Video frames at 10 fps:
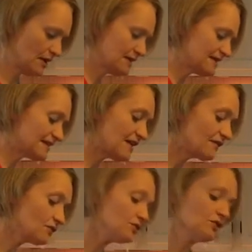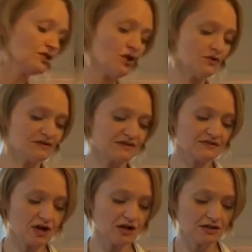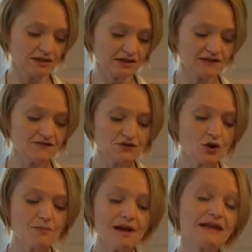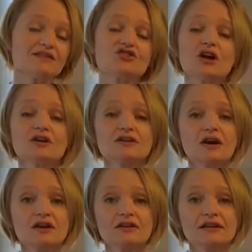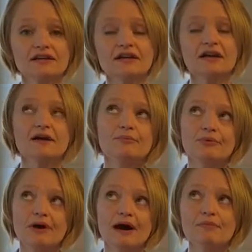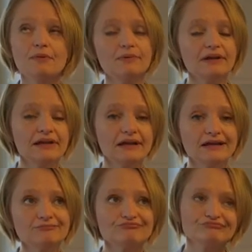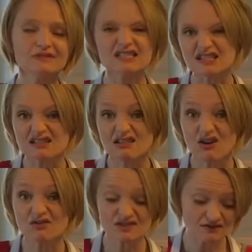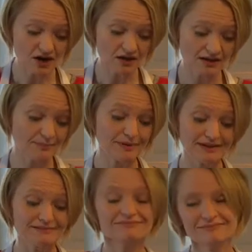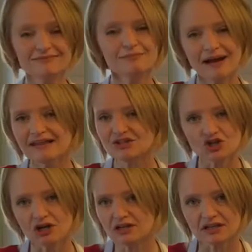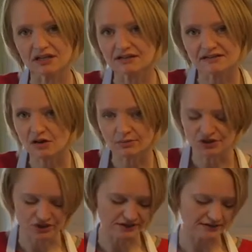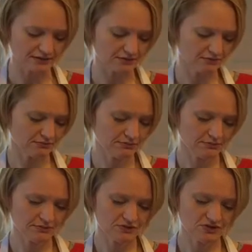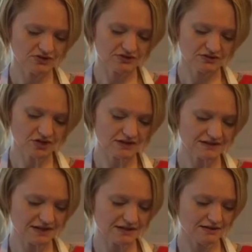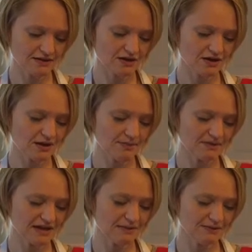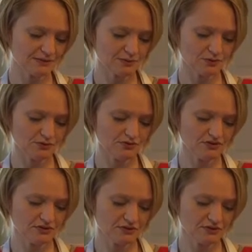several cloves of garlic. If you don't buy the jarred garlic, probably 6 cloves of garlic, but buy the jarred. It is so much easier. So just toss that in there, a couple tablespoons.